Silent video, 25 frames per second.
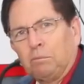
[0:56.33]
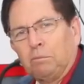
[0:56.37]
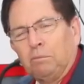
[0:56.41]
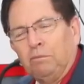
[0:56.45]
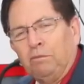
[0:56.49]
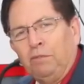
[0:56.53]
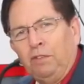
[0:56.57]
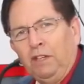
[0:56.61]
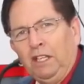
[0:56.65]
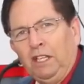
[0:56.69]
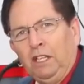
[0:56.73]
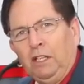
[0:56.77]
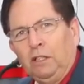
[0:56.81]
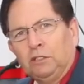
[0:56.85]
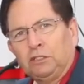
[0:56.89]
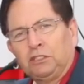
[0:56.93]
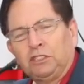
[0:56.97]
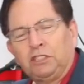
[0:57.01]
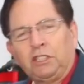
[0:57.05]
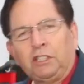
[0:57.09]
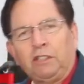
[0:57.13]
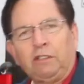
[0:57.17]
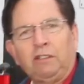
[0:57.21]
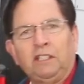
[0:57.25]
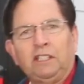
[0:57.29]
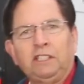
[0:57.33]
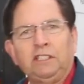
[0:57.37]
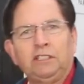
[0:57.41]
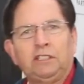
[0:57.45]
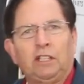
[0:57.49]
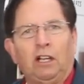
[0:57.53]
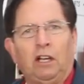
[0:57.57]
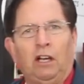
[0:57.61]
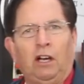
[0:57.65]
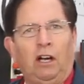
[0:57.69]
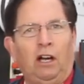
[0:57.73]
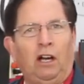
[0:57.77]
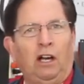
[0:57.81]
video series
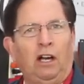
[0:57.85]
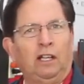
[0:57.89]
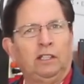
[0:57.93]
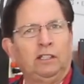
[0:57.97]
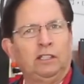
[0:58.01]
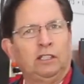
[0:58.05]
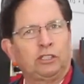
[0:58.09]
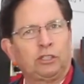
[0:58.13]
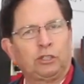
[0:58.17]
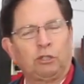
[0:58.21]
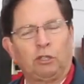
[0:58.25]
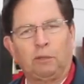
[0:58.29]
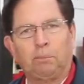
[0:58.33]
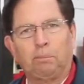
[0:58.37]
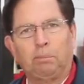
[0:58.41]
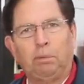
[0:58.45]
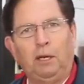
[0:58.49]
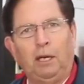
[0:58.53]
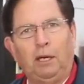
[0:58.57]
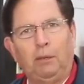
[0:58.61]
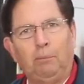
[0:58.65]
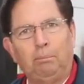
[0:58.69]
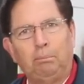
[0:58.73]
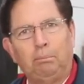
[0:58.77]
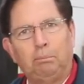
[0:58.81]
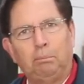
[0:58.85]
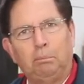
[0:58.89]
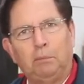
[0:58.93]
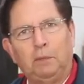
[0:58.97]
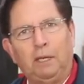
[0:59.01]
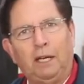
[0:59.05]
on the short pump.